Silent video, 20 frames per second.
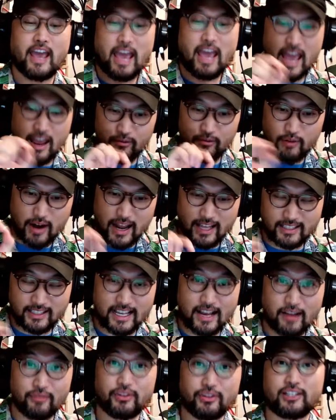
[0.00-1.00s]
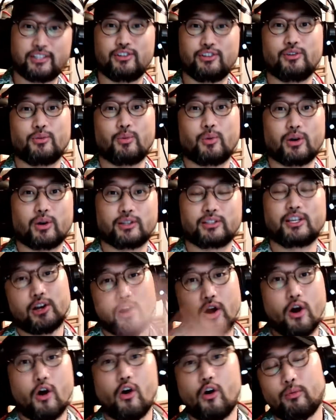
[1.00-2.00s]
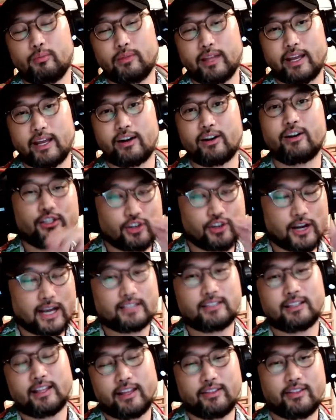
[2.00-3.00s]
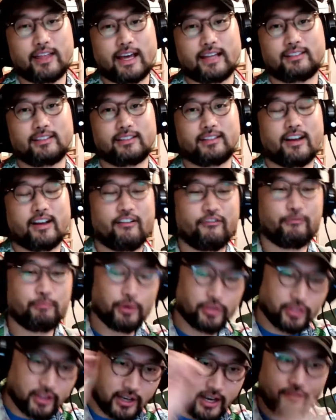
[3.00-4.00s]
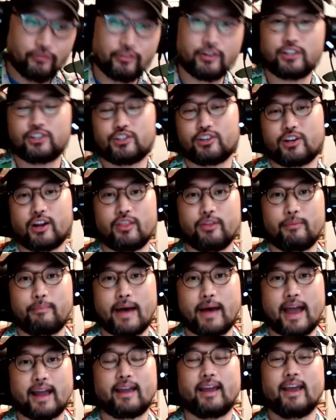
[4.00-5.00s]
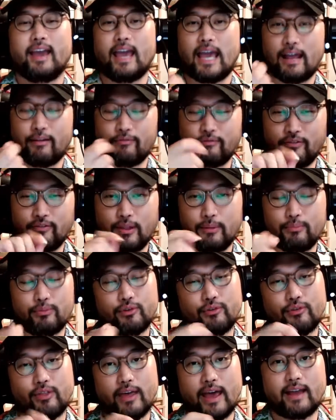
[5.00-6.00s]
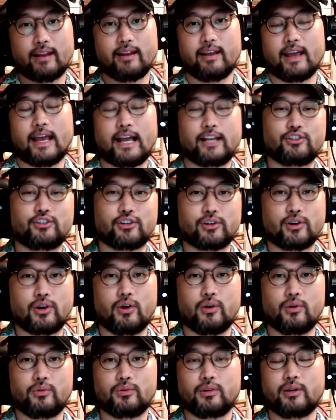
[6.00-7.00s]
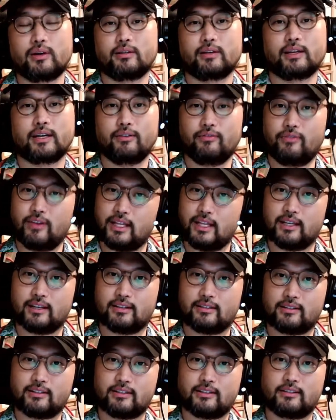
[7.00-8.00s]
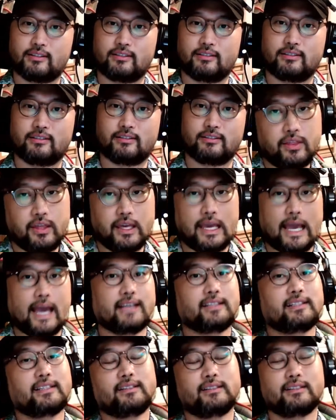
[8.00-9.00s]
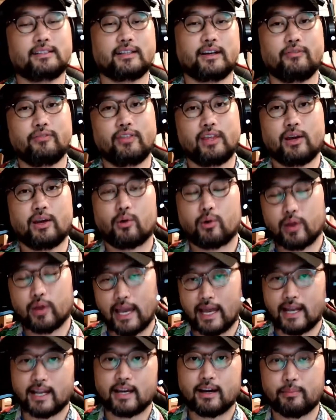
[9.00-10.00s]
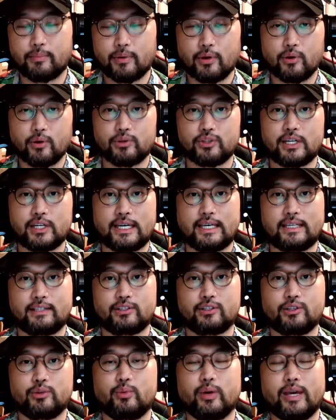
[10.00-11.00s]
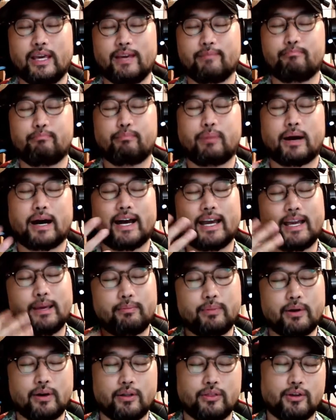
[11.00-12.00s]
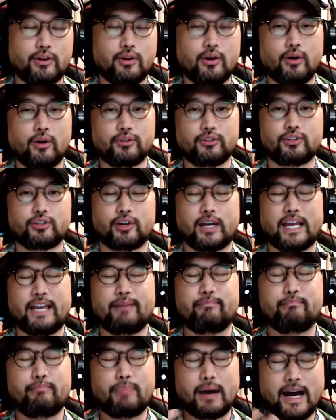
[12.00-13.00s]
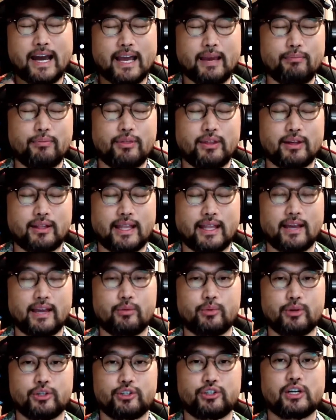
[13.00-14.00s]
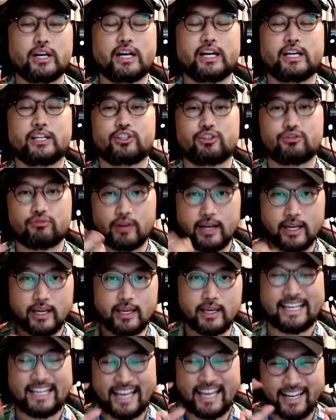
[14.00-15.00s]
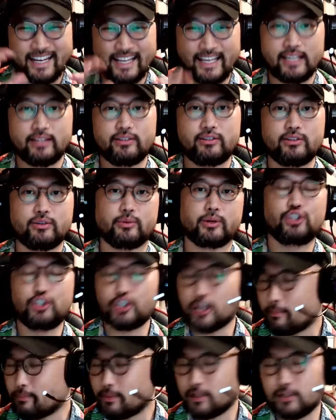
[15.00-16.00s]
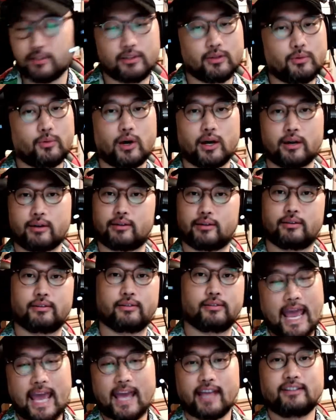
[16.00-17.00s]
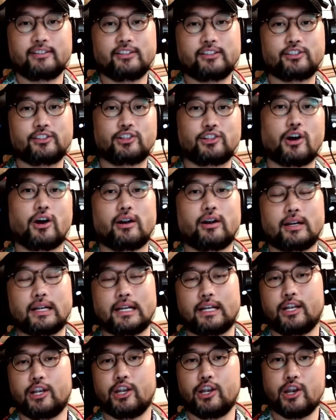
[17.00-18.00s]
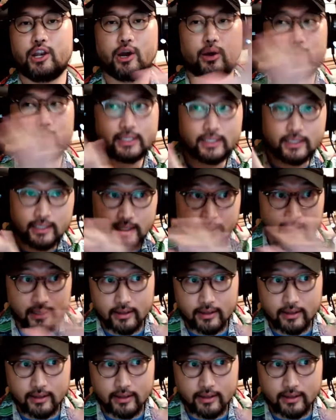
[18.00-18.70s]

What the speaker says: and write down these new words. Go home later, translate that stuff, put the definition on the back, and flip through that at your own convenience. The essence of the organic approach is to imbibe the culture, imbibe the language, drink it, get into it, jump into the water, and start noticing.